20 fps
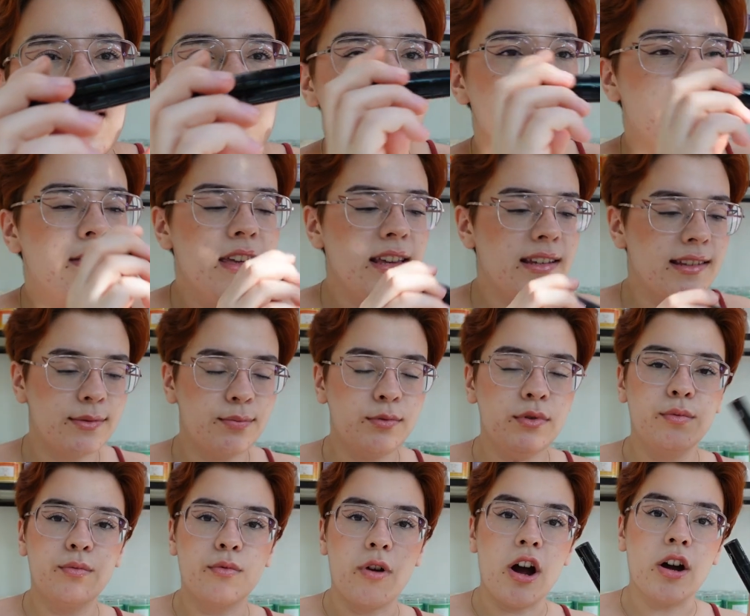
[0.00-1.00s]
This
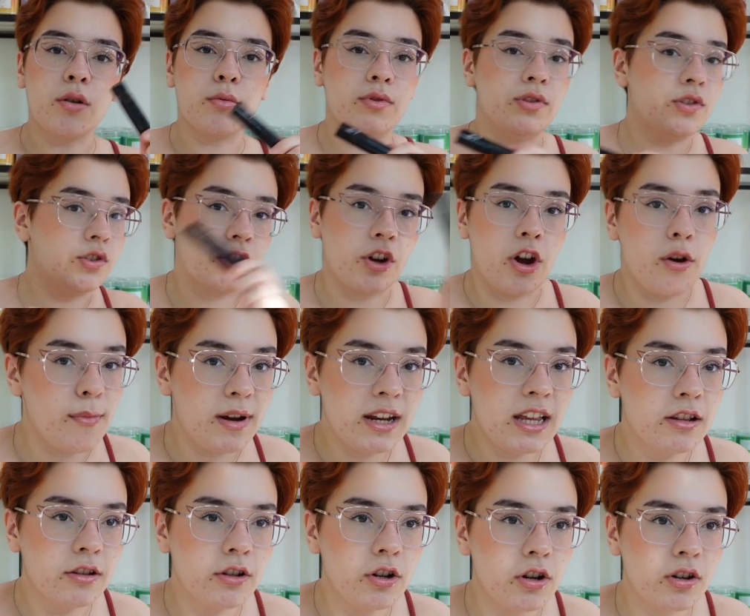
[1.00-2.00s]
would work with so
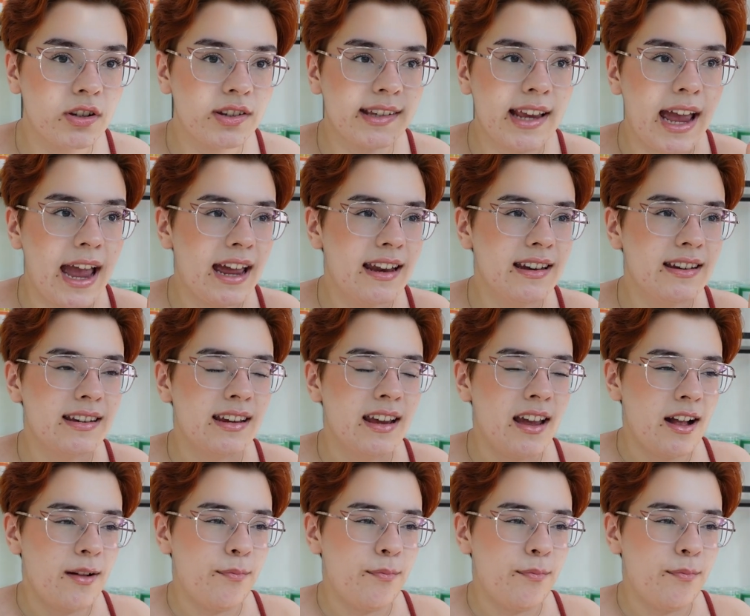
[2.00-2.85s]
many looks, and